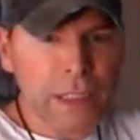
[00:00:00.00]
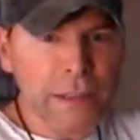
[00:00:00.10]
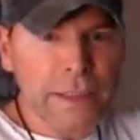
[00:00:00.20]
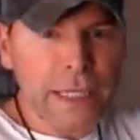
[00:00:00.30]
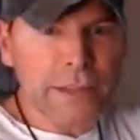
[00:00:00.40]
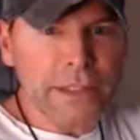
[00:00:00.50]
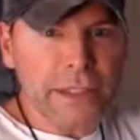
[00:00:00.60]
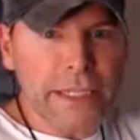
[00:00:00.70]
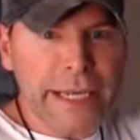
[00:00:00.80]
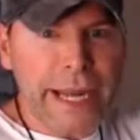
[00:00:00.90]
See, that's
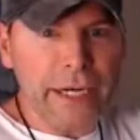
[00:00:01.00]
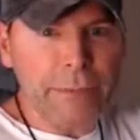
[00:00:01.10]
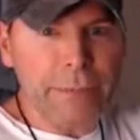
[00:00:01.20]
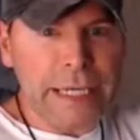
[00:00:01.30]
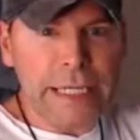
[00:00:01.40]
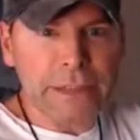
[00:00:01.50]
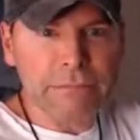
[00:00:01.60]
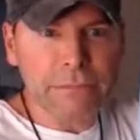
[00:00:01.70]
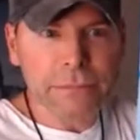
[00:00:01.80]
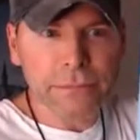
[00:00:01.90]
looking Caribbean,
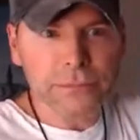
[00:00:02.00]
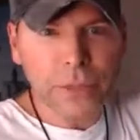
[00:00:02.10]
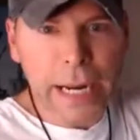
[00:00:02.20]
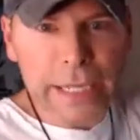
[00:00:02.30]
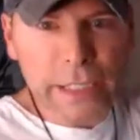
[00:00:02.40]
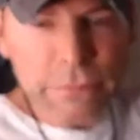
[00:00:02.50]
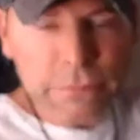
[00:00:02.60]
right?